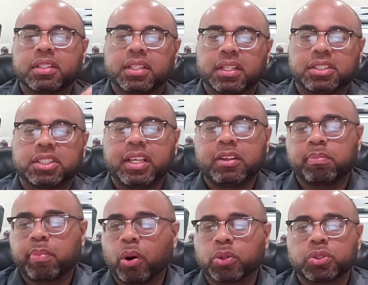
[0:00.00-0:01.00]
to
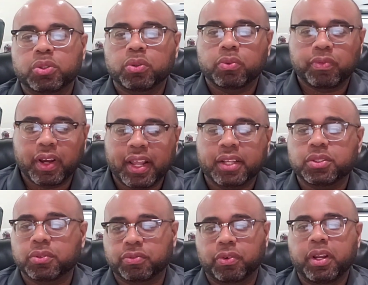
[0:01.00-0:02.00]
achieve personal
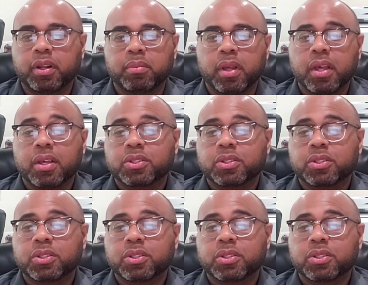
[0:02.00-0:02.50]
financial freedom.